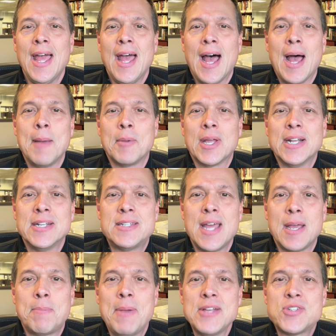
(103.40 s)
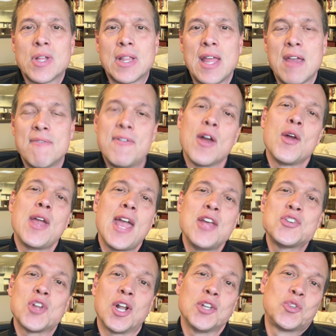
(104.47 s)
I'm going to take basically a
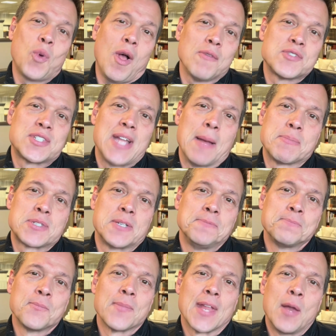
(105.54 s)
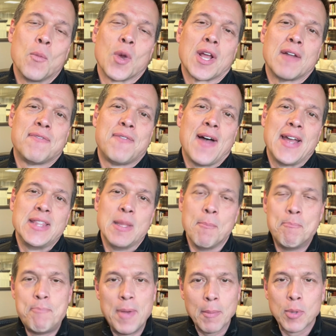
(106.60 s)
variation on 12 steps and we're going to find the
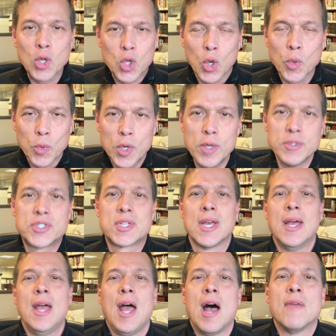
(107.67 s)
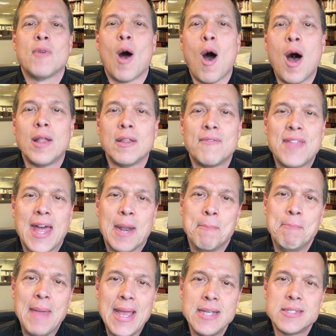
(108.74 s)
biblical roots of all of that
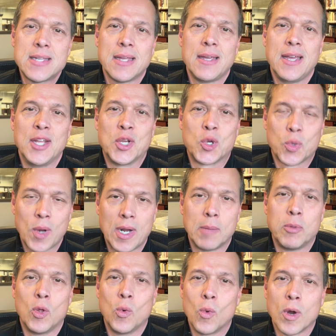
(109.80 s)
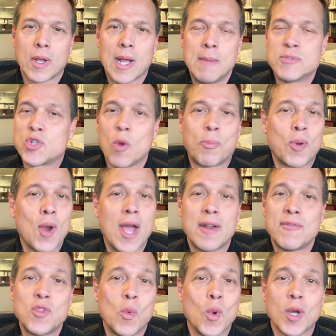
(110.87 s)
amazing, incredible work. I'm so proud
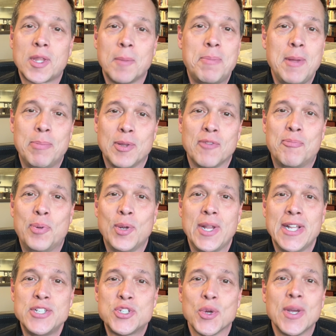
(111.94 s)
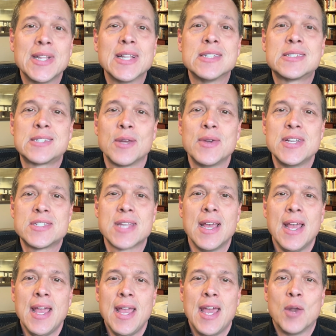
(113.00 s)
of the work that people have put in during this series
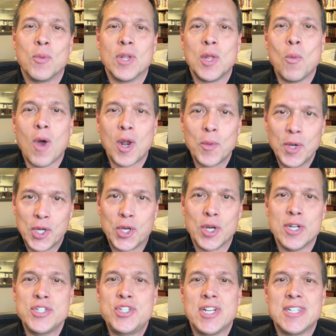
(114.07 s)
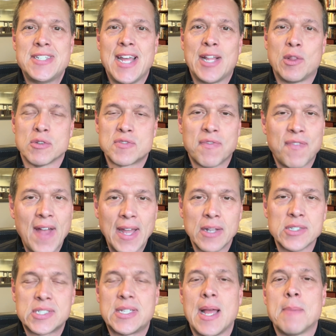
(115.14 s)
and really want to encourage you to take those final
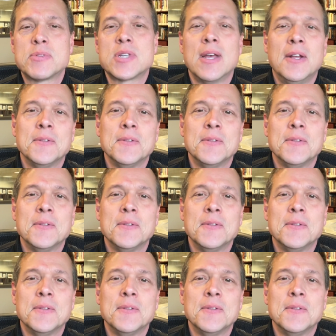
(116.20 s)
steps